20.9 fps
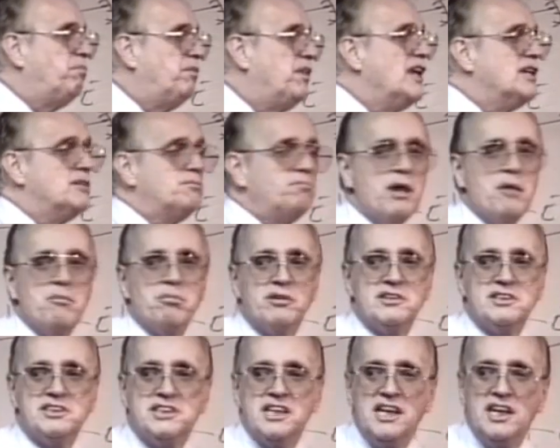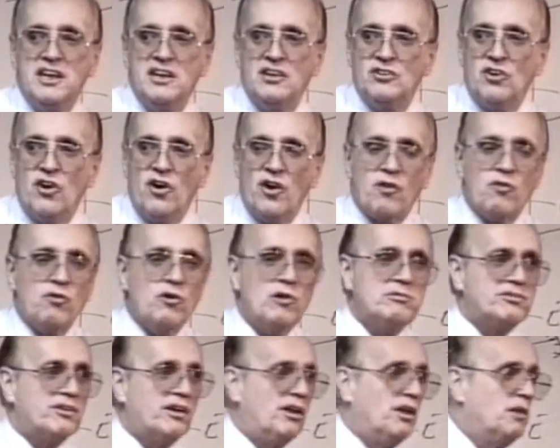These people are sitting in dark
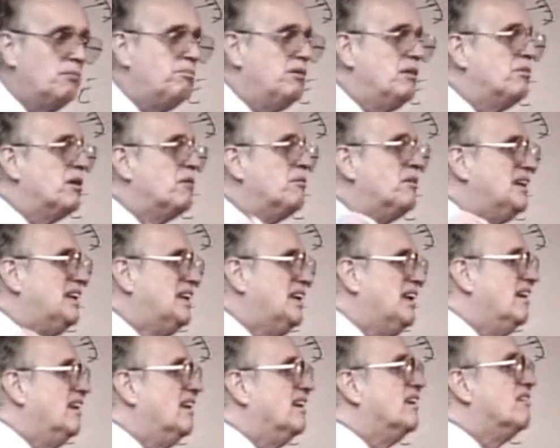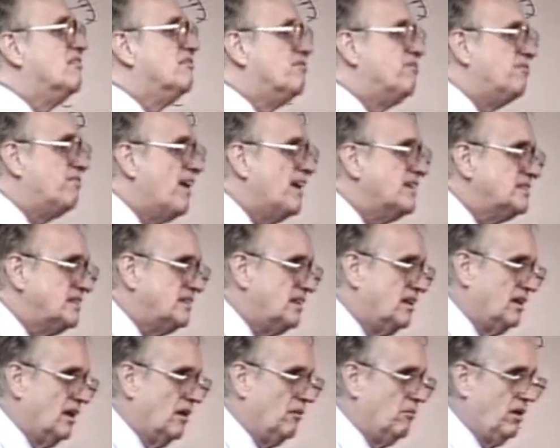rooms while other people come in and kneel and confess
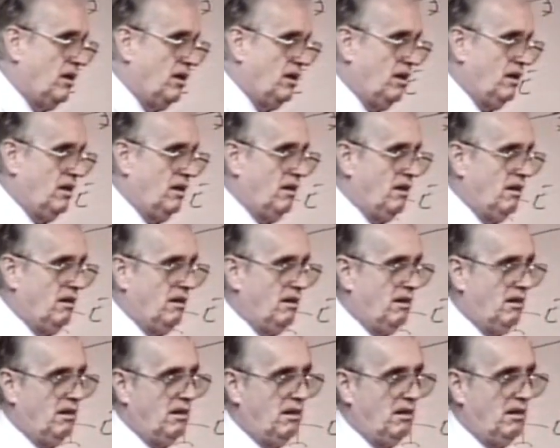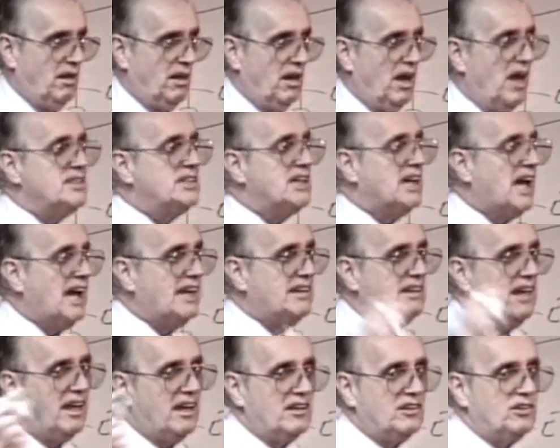to them. Here's a guy
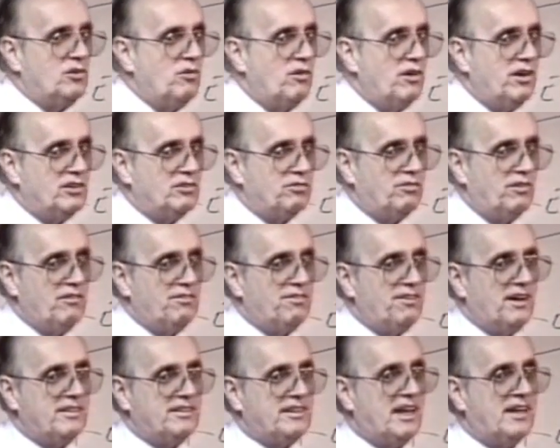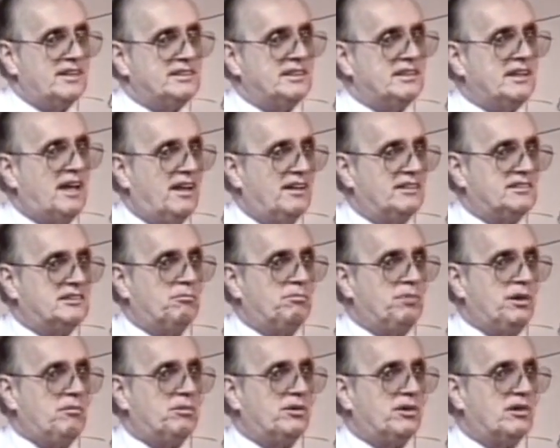taking $225,000
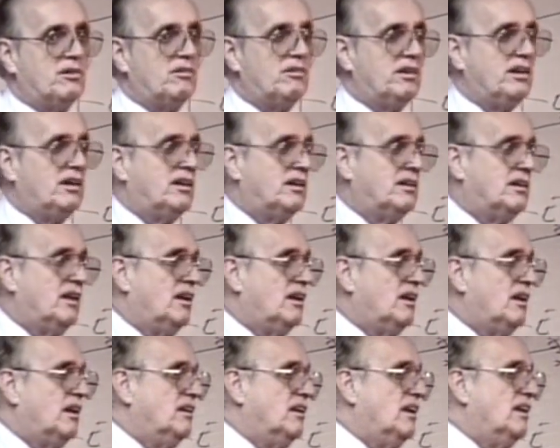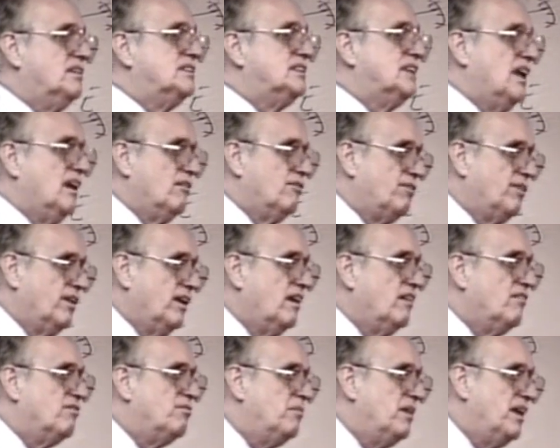and people are going in and, and, and saying,
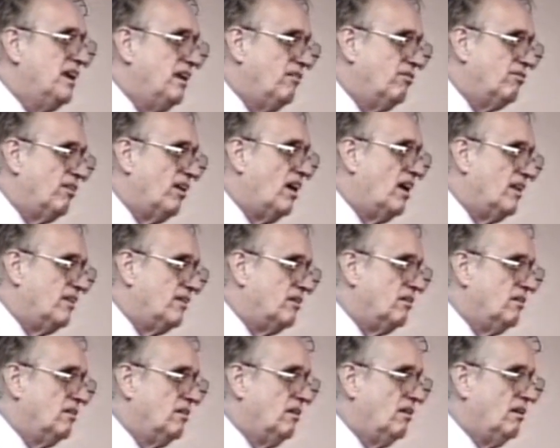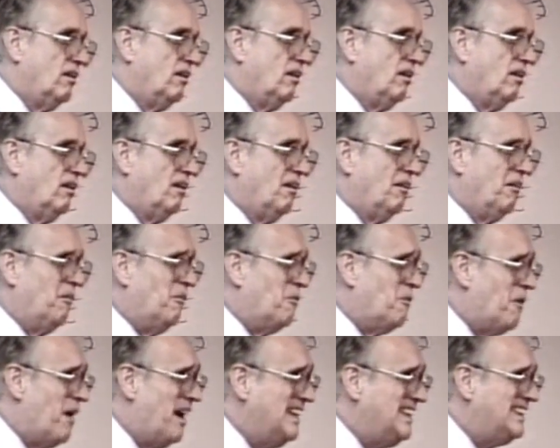Forgive me, Father.
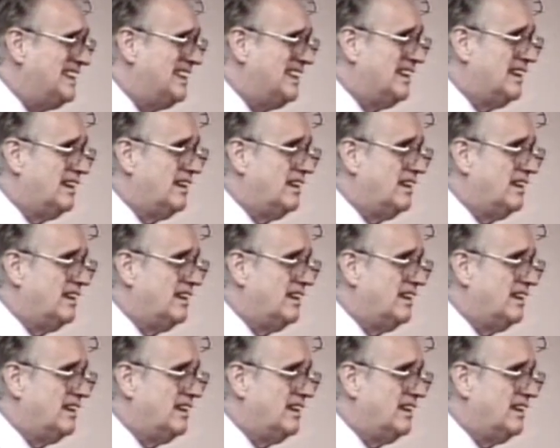What?